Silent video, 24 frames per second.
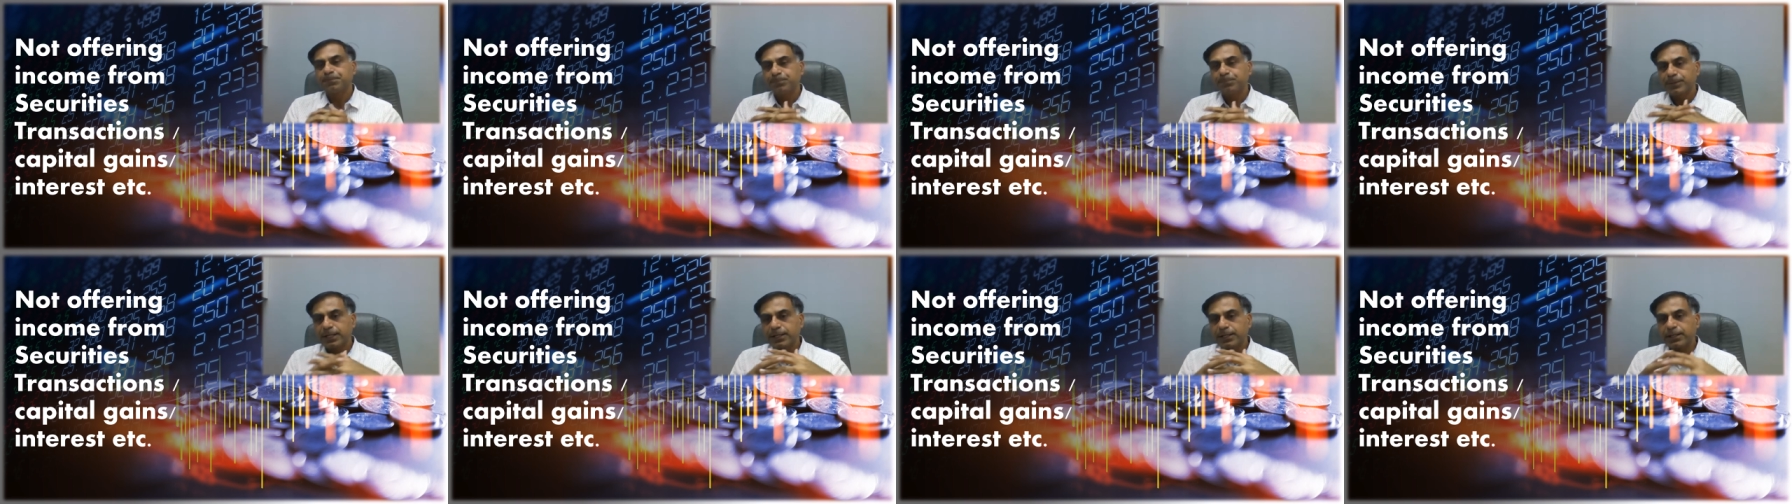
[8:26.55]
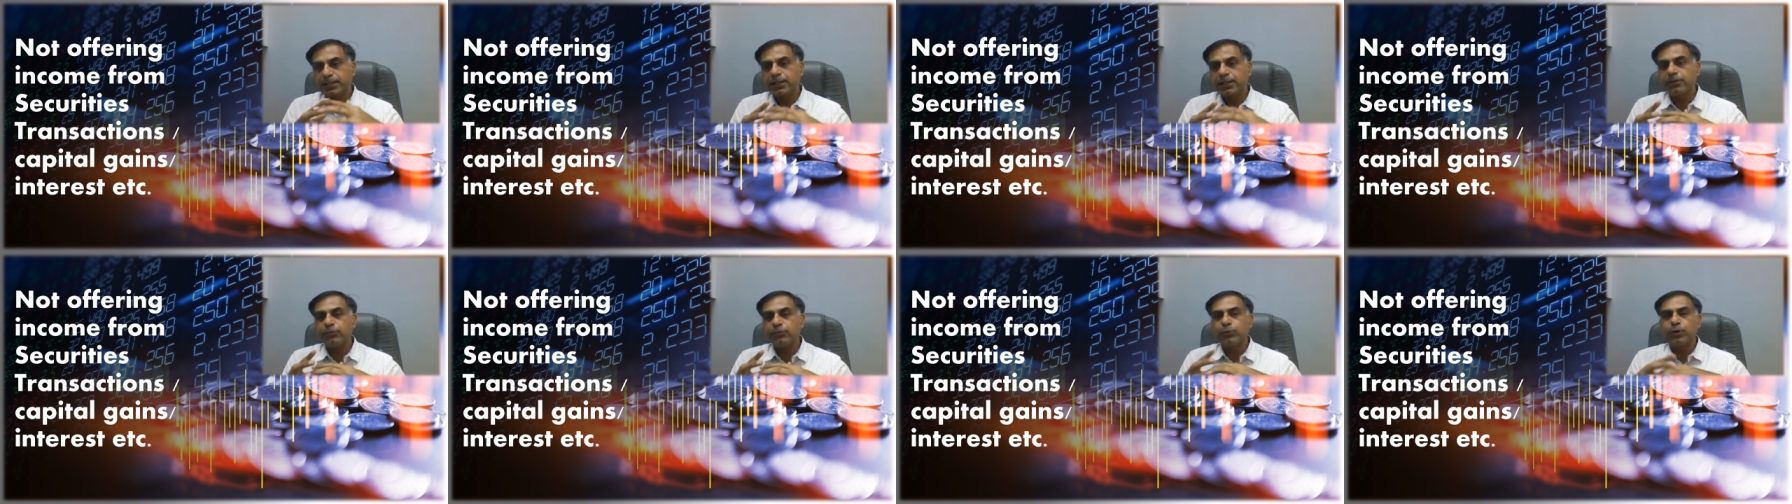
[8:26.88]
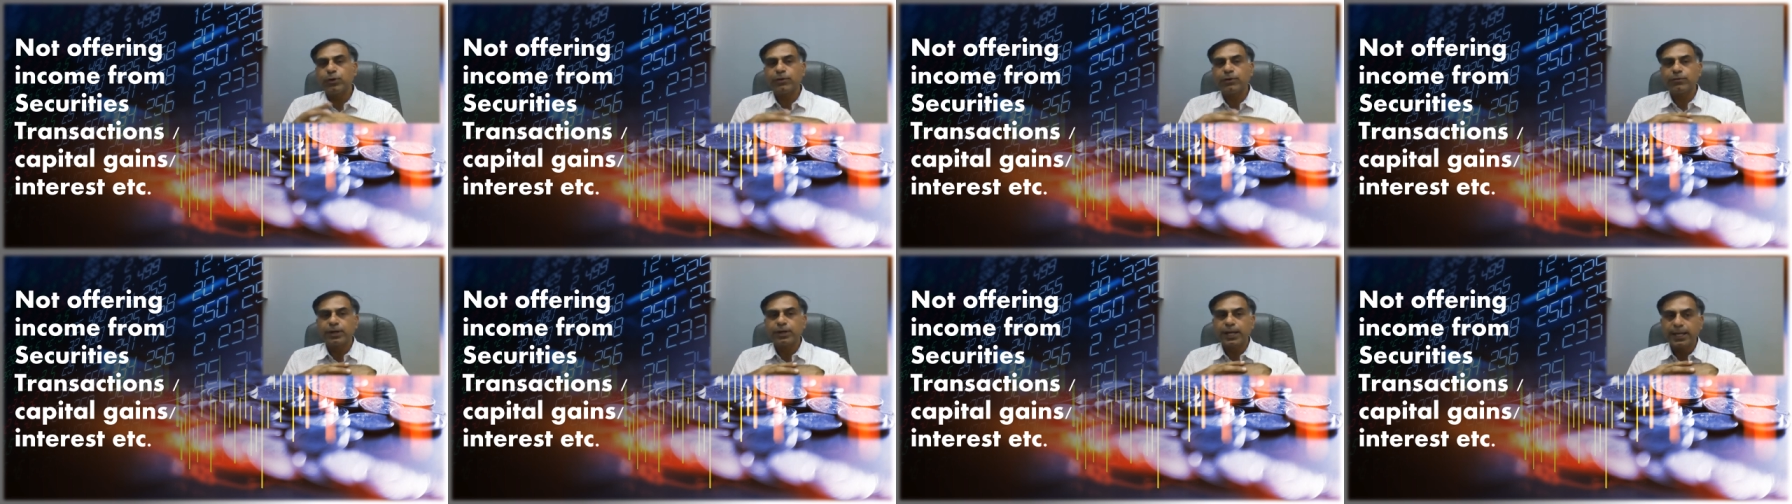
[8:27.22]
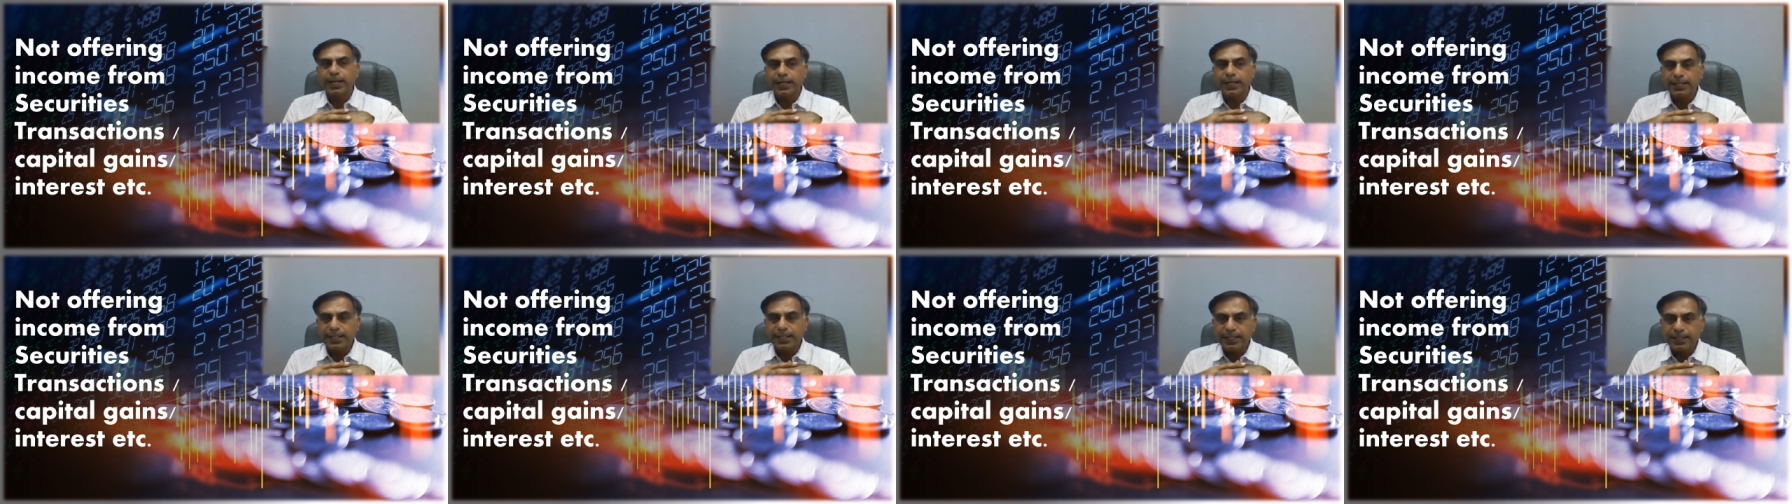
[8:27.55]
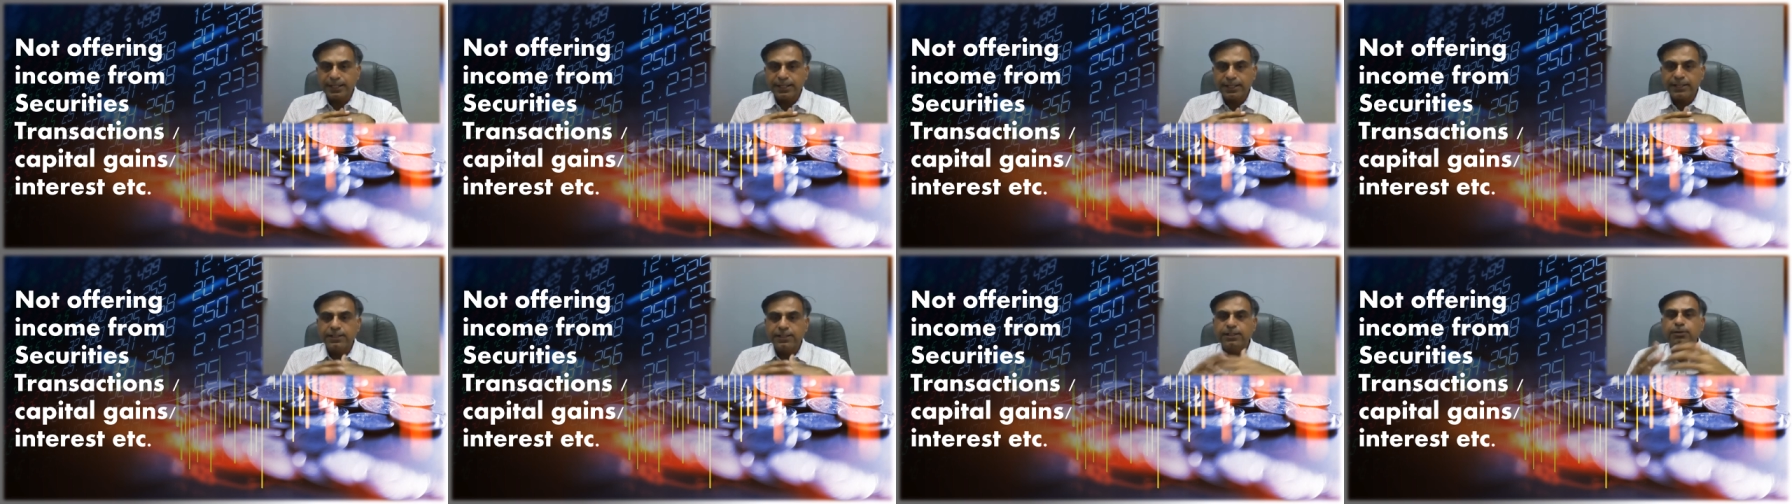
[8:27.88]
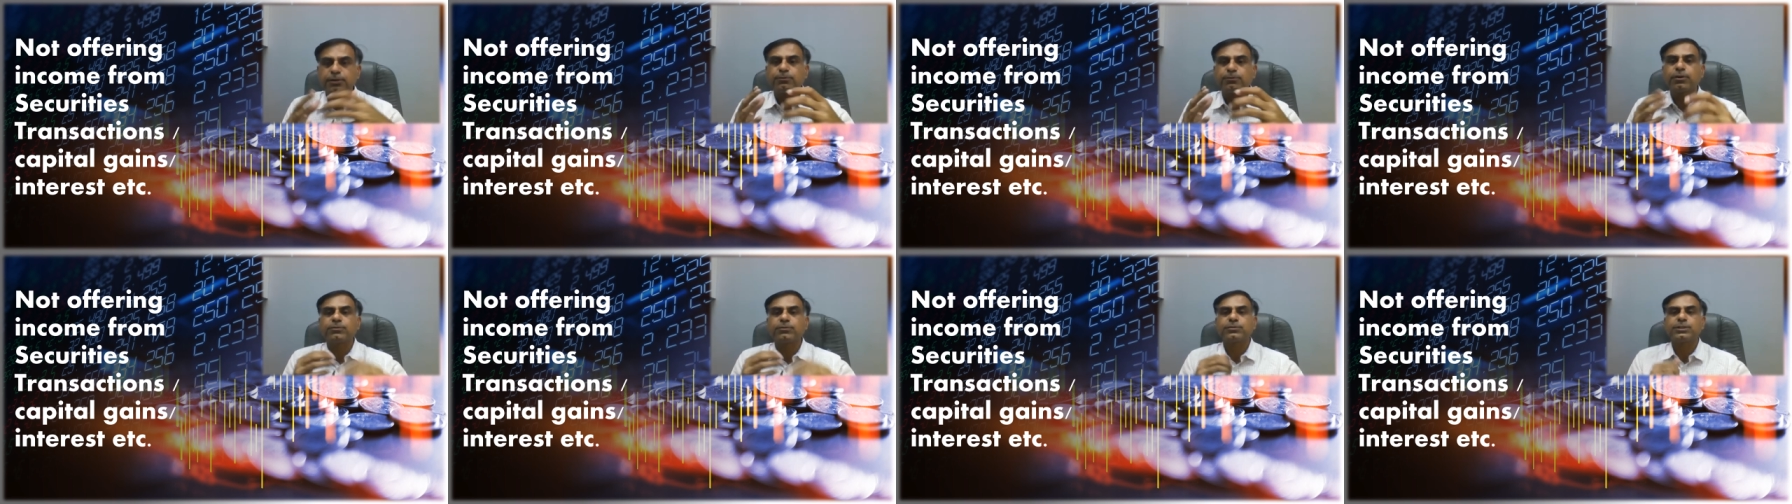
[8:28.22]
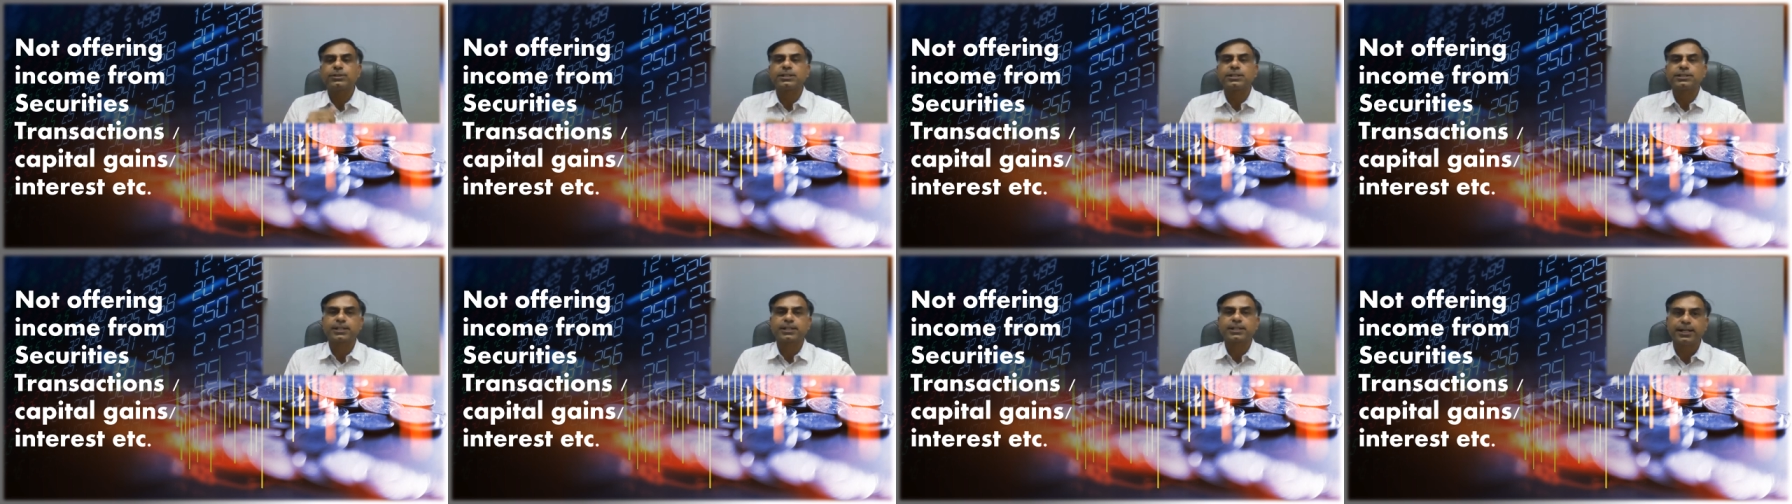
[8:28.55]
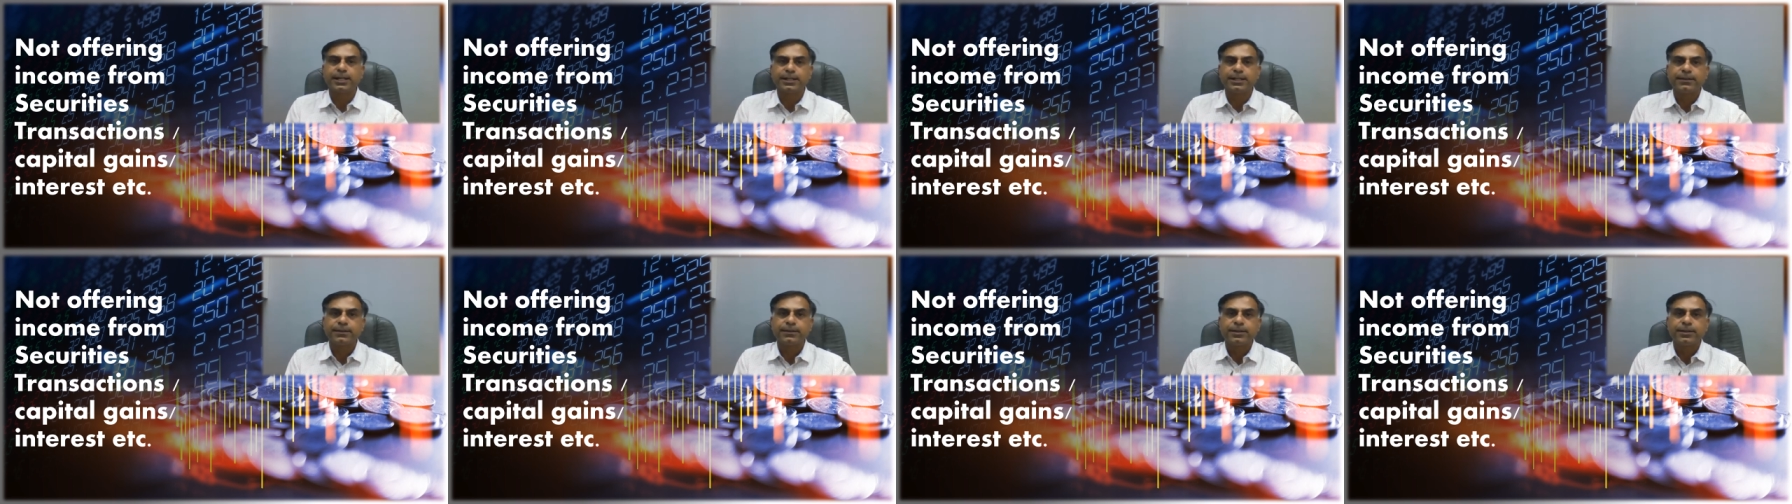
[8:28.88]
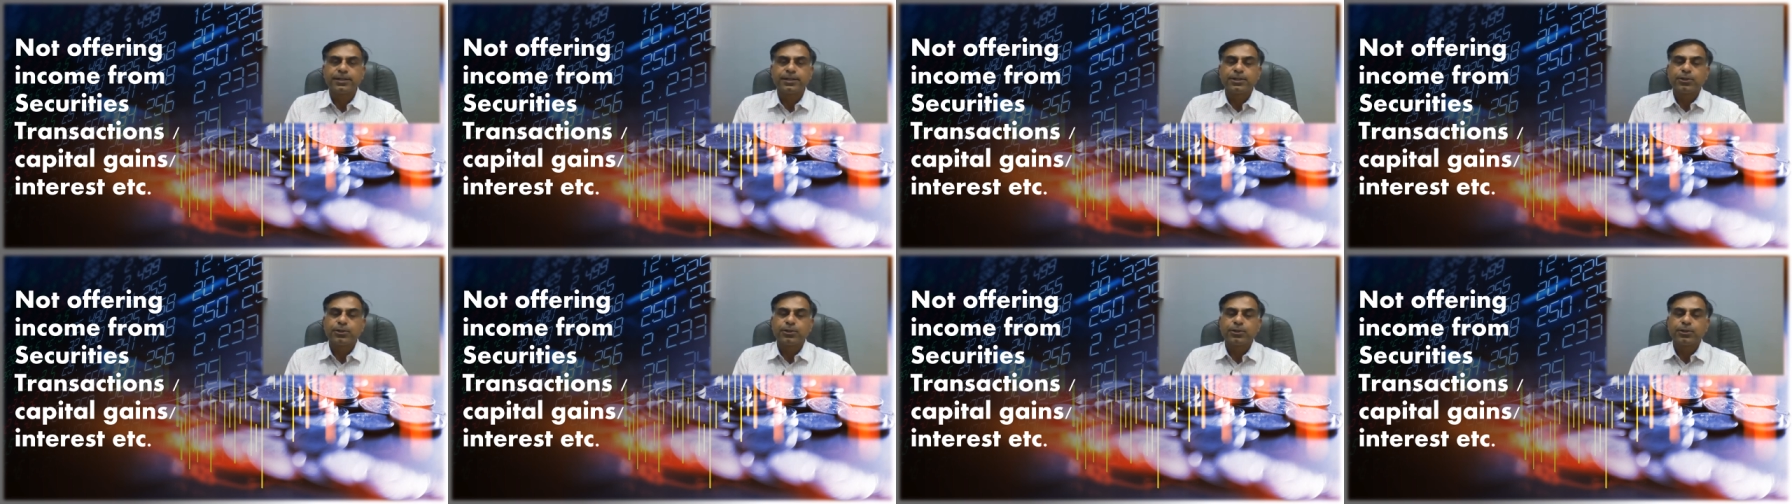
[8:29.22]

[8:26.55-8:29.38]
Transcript: that if you have any income of such kind,